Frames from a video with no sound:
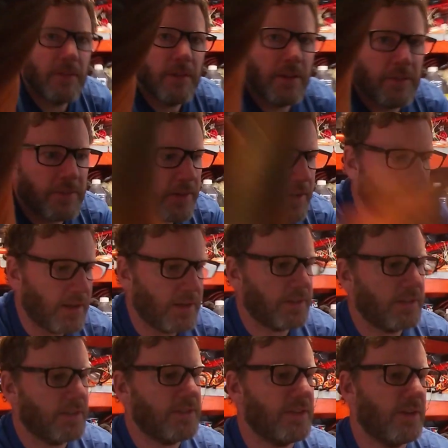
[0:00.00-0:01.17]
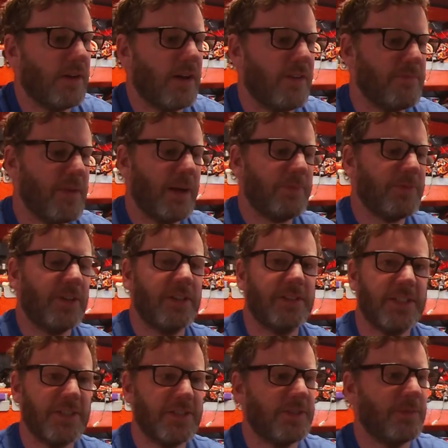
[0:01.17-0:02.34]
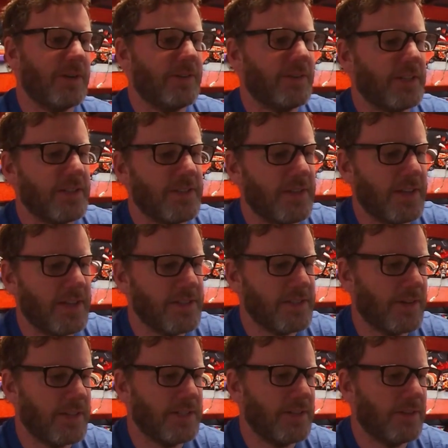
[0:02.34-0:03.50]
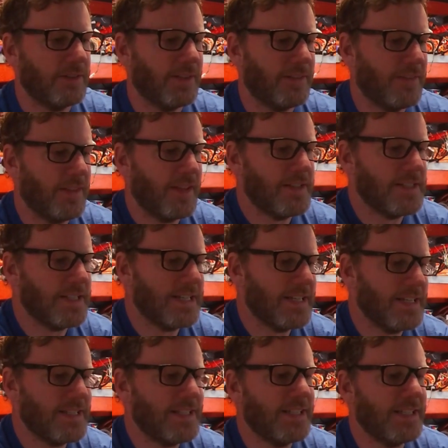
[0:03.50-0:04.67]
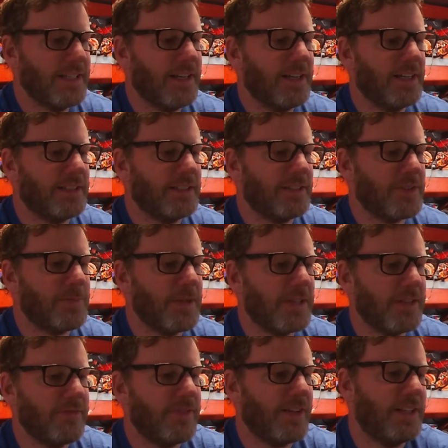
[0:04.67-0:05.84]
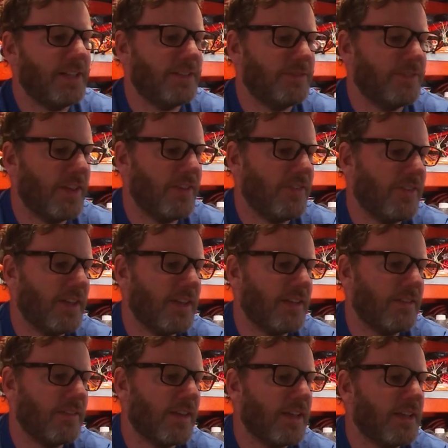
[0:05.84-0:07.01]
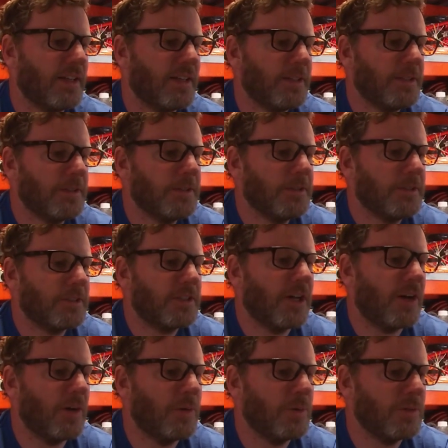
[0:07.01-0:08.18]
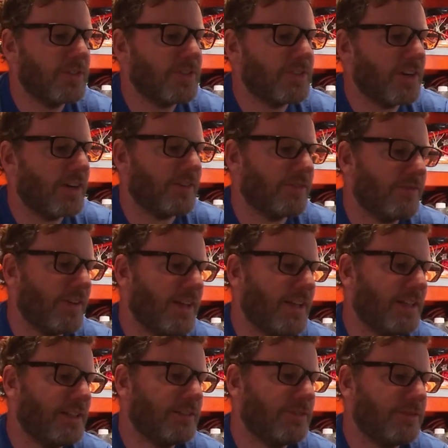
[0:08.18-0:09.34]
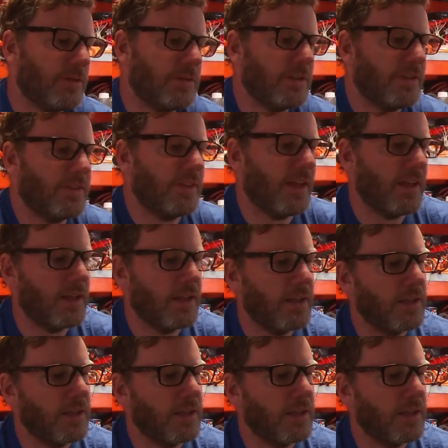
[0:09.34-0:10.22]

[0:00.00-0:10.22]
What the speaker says: I've mapped all these to the wiring inside, so I know that this is the idle speed valve, this is cold start valve, what's that?